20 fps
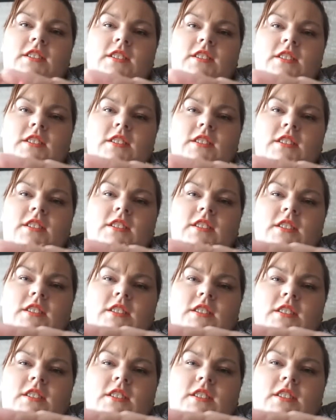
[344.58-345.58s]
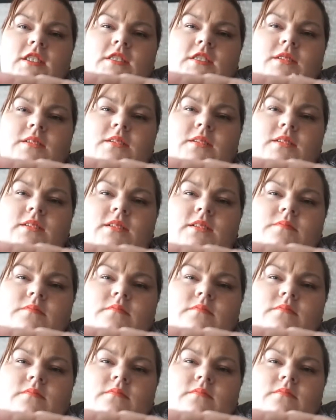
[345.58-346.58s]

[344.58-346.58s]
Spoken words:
(silence)